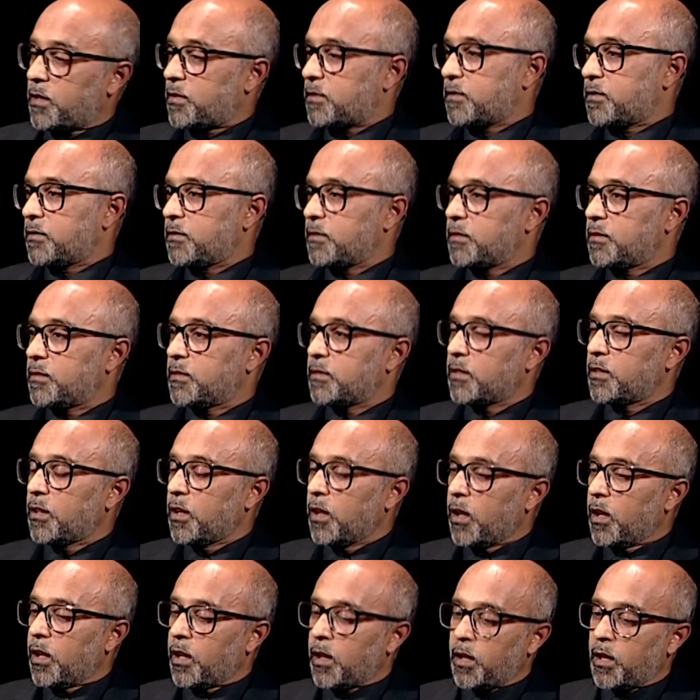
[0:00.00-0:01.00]
What was it?
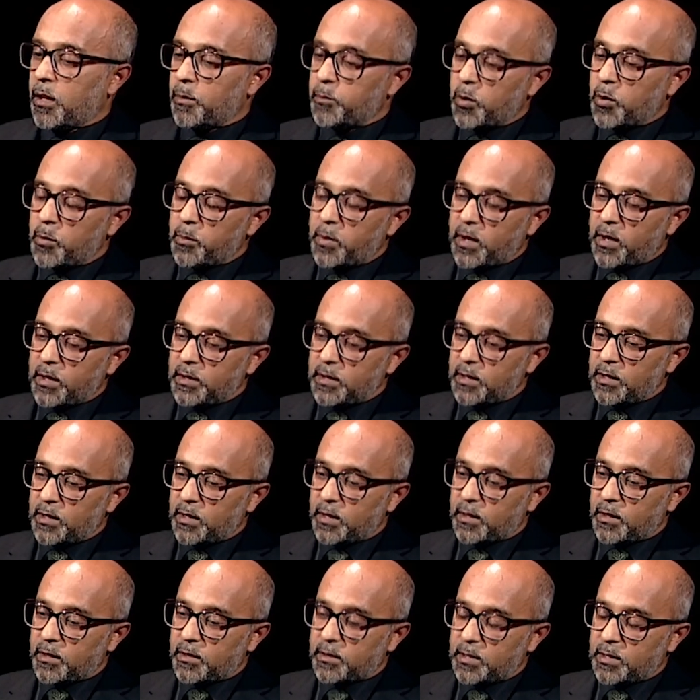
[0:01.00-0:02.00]
Um,
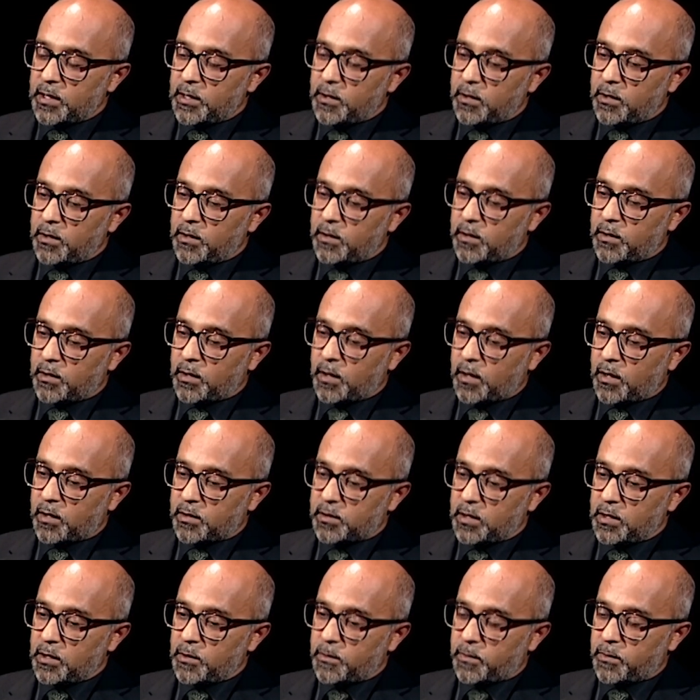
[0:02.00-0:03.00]
Bombardier C uh,
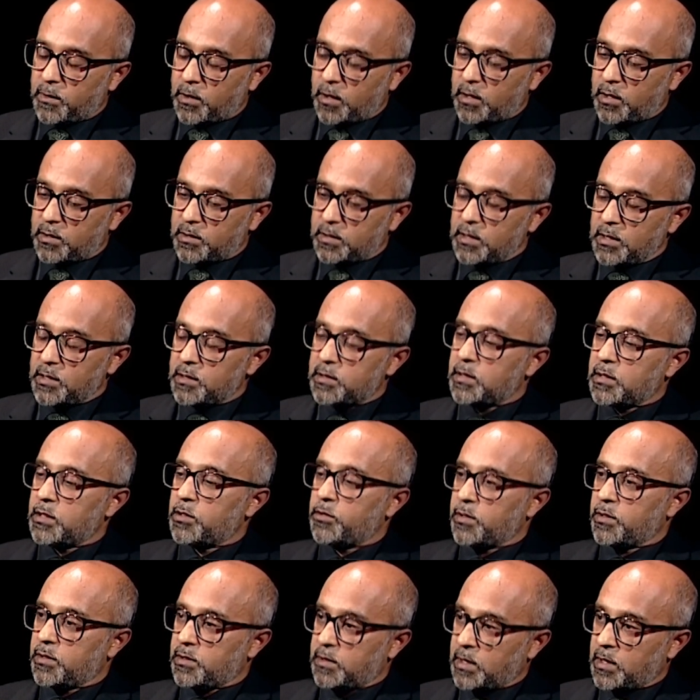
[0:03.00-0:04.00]
C uh, C
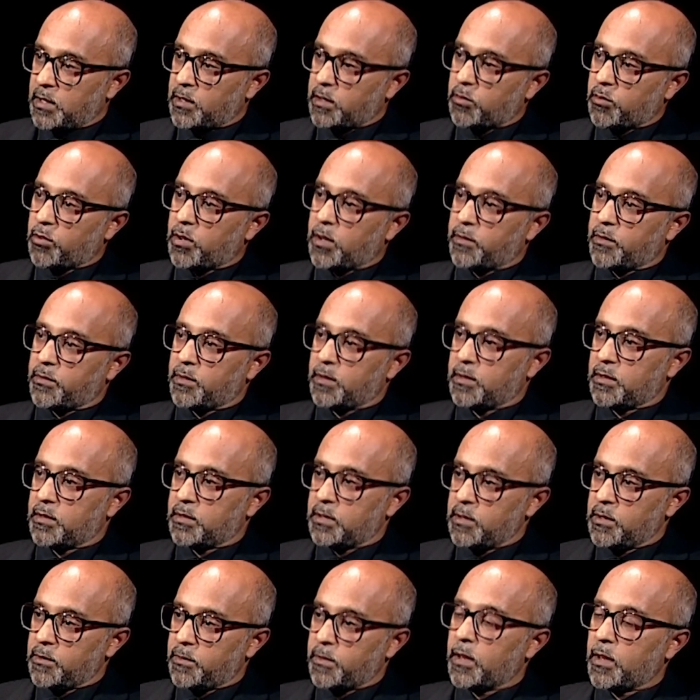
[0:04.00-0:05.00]
series aircraft,
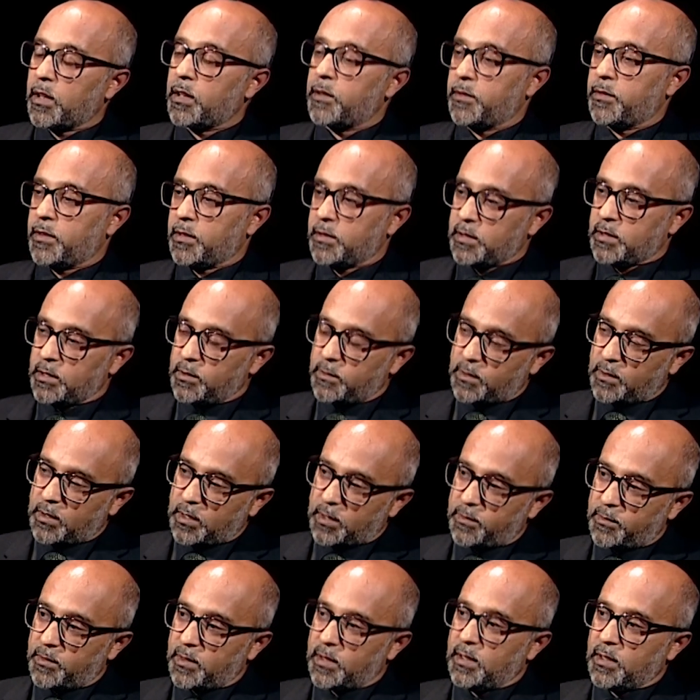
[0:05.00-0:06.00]
C five, C five.